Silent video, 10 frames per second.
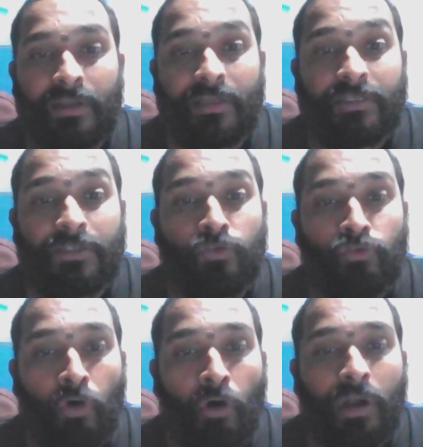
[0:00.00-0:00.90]
is
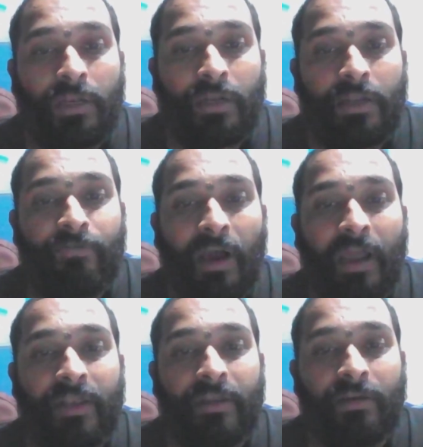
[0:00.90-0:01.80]
not
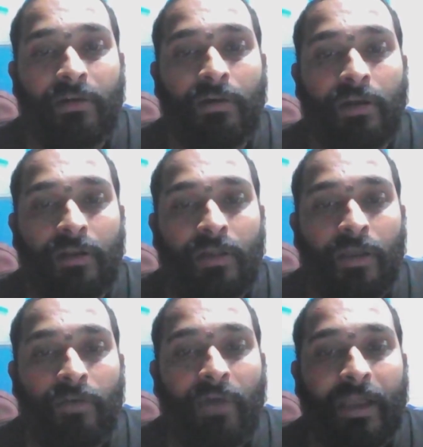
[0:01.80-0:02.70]
defined here
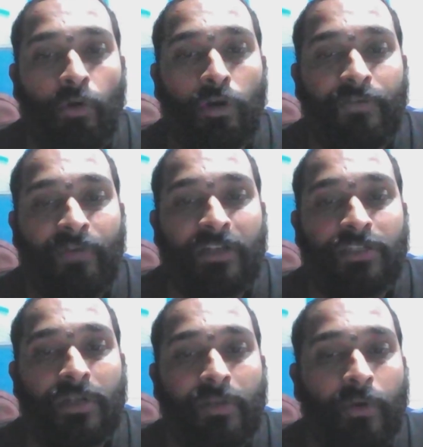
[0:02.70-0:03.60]
why not defined
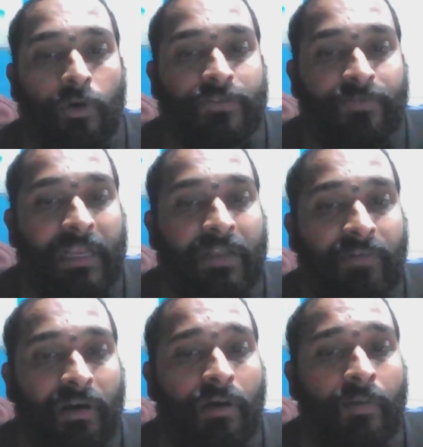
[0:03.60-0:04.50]
children because whenever